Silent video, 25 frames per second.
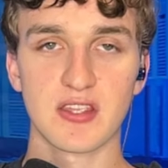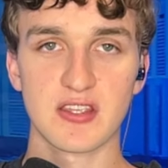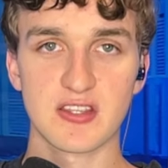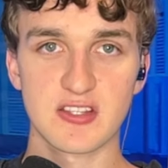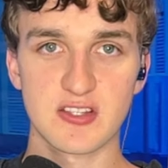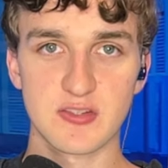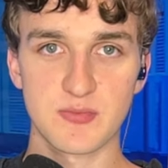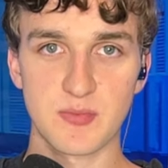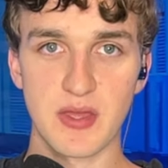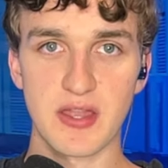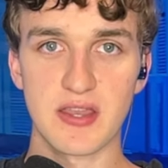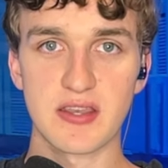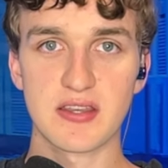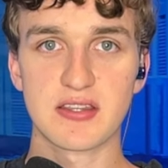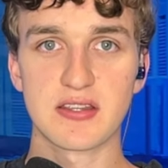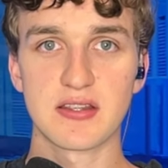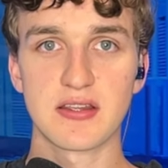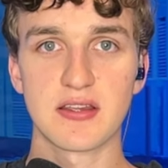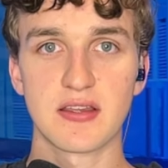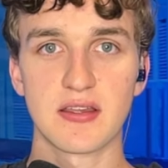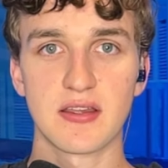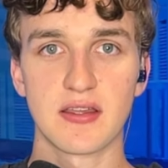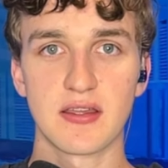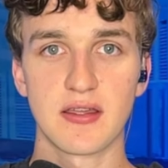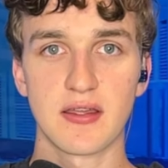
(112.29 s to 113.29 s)
spent
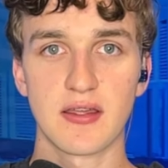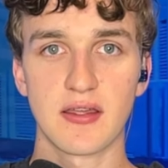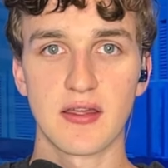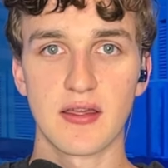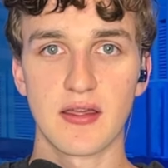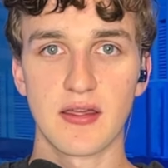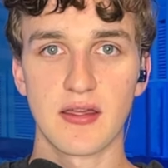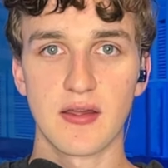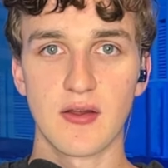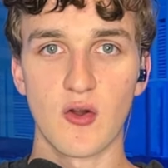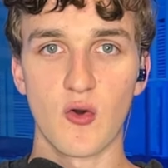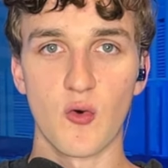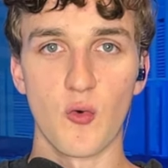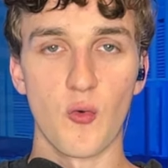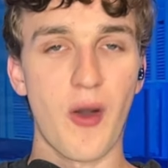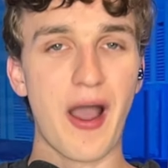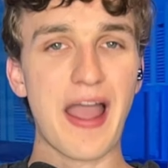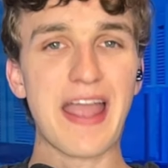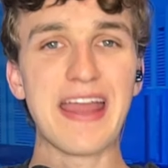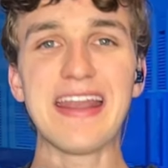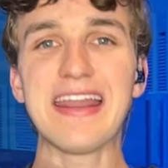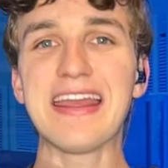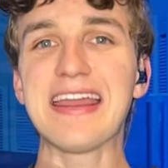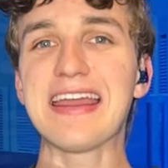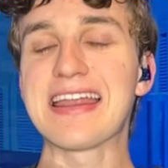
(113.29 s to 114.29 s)

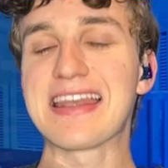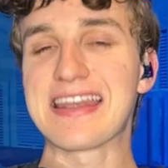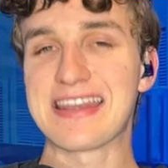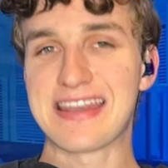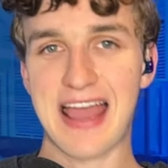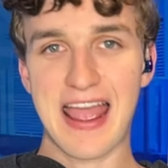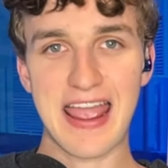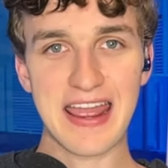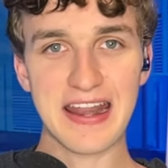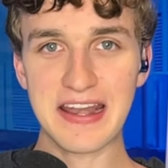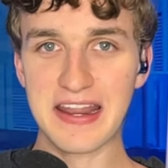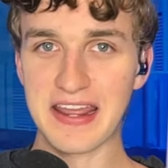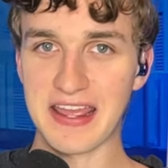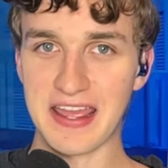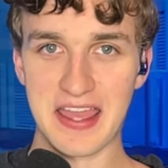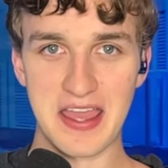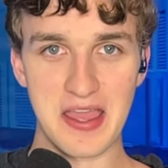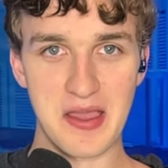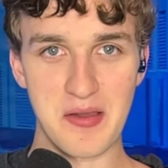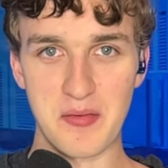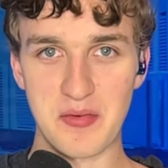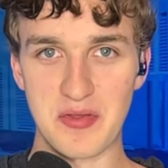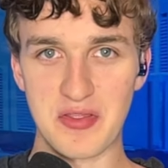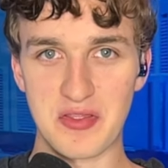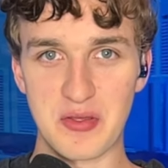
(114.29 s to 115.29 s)
wining and dining
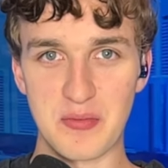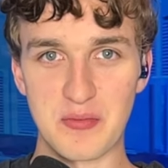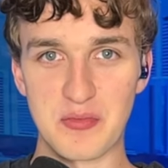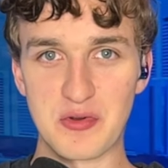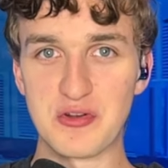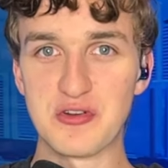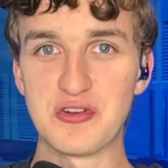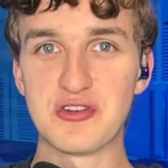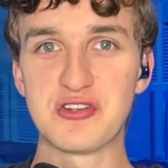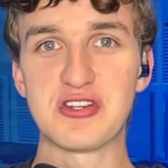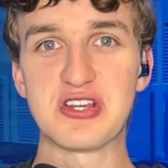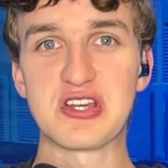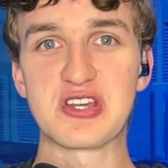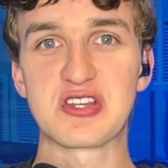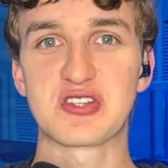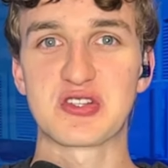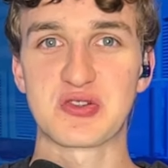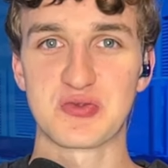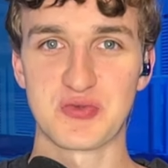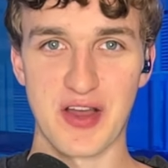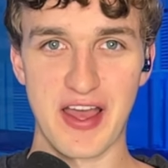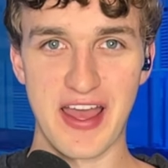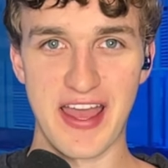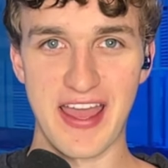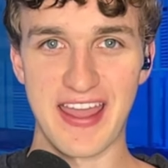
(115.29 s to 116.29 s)
him in the bougiest
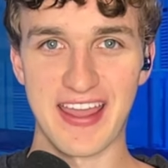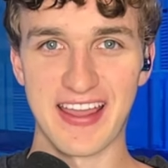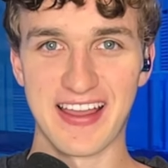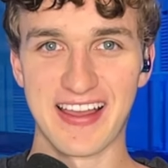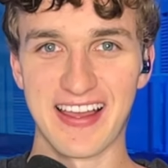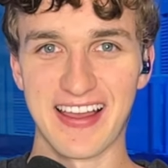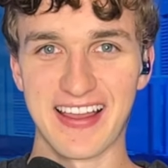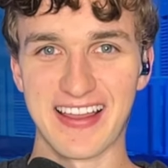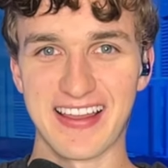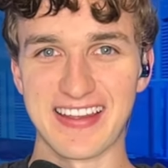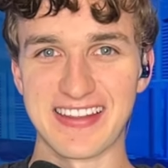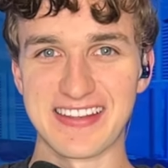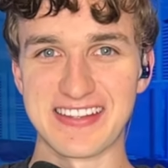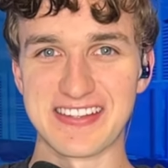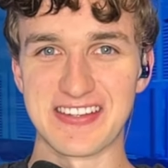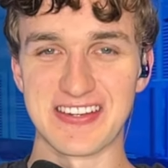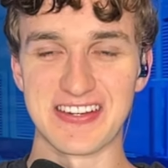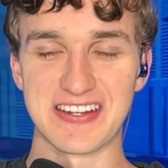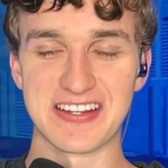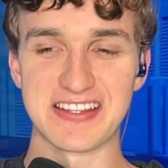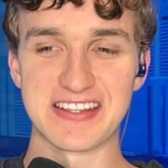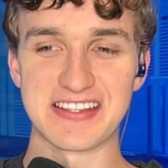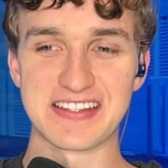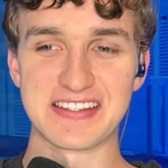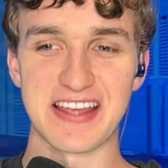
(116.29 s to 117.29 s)
way, I guess you
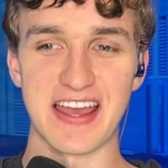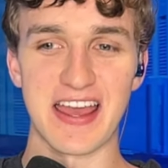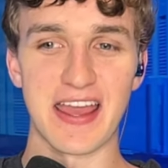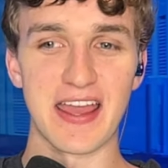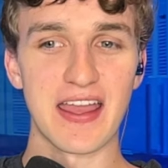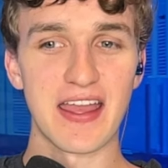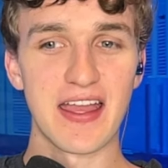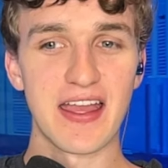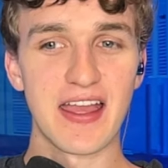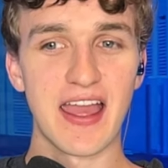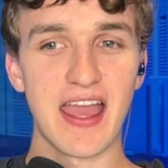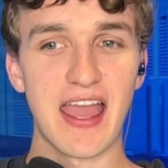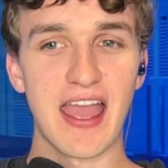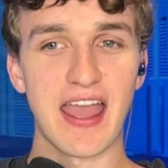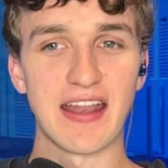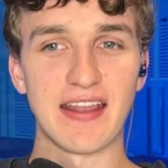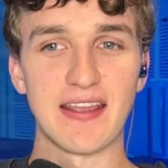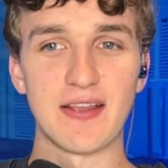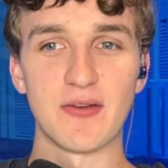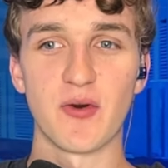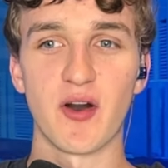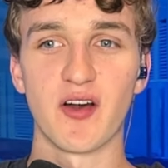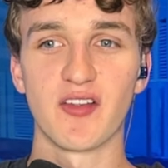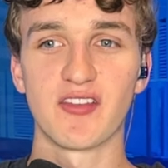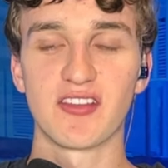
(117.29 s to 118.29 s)
could say, and
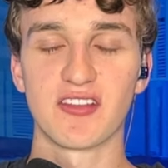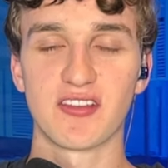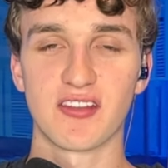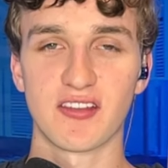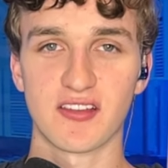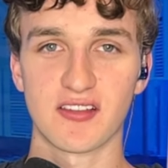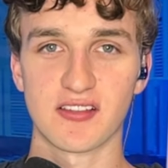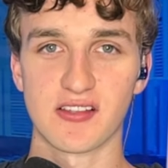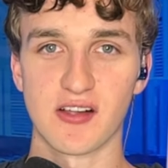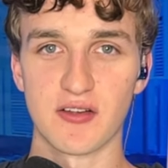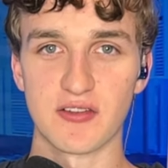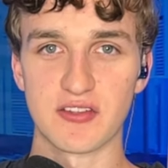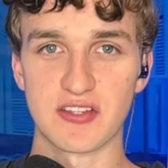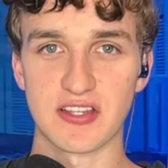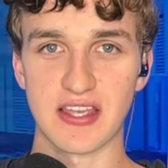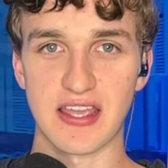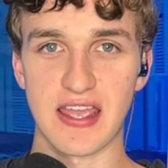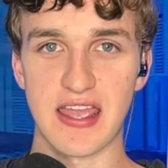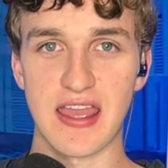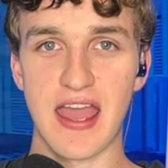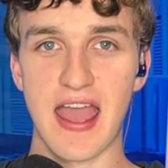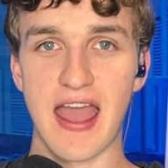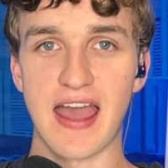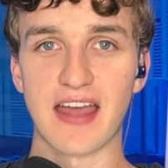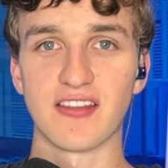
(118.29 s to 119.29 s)
he wasn't disclosing
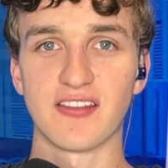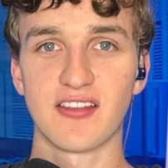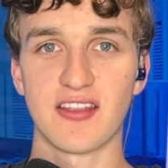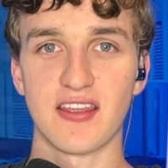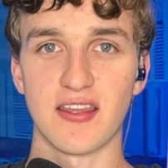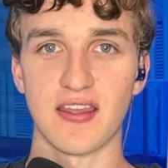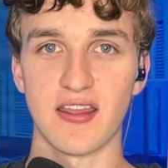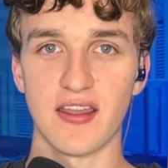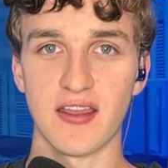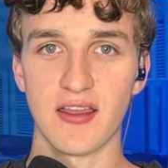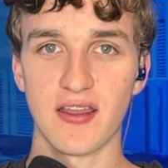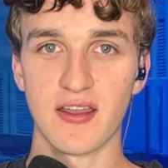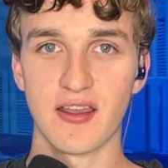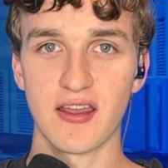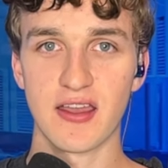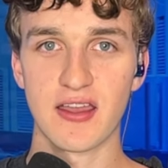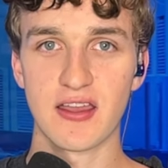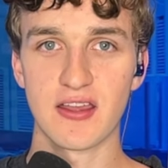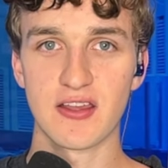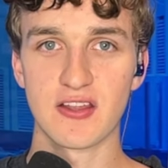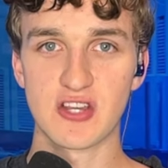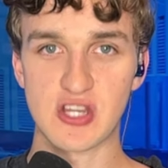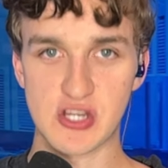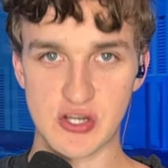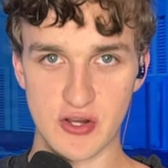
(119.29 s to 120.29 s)
it as he
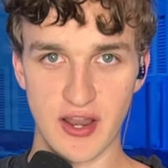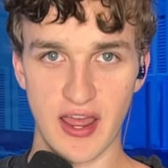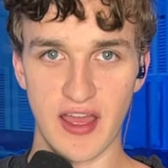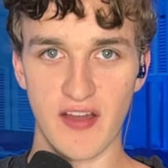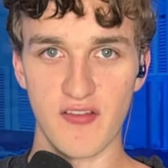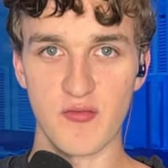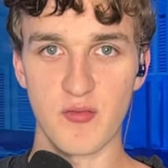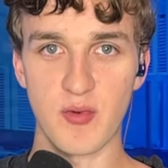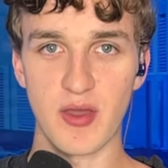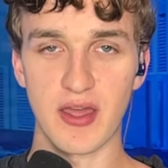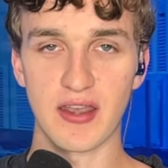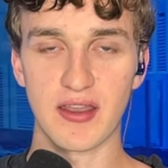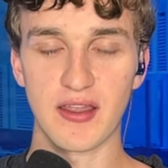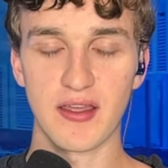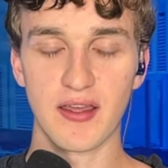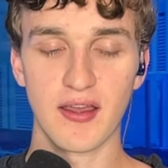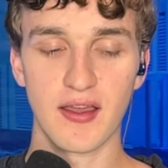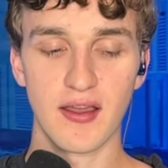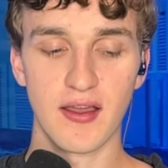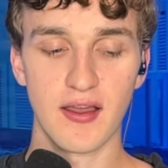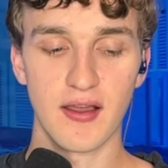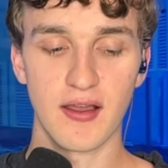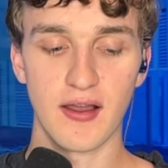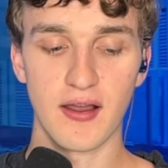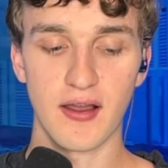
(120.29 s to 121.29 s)
should have been.
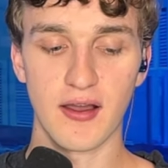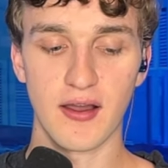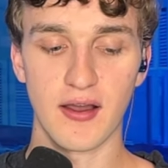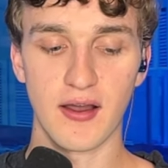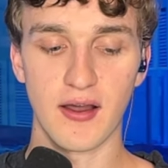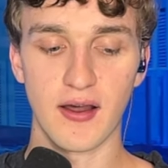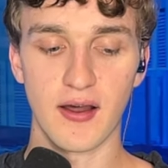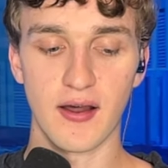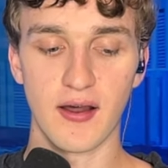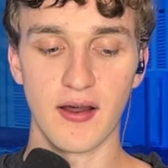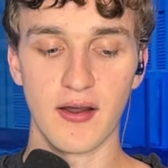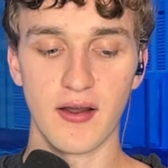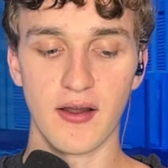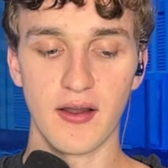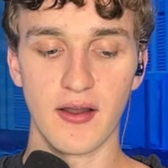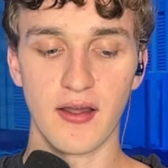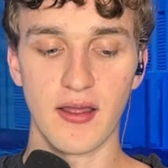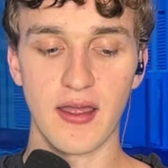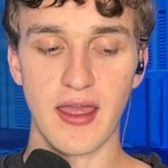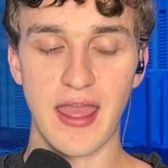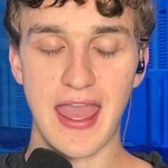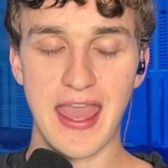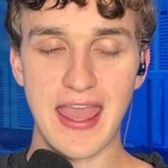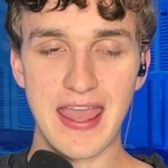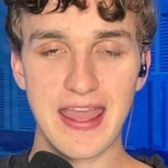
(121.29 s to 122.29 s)
Uh,
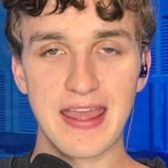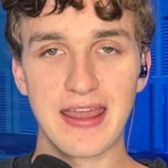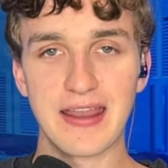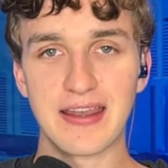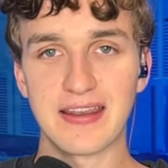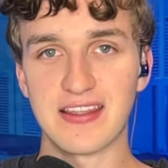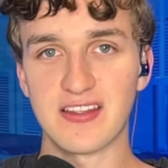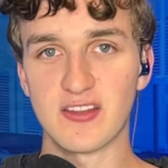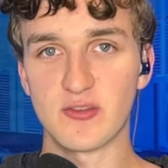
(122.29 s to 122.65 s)
and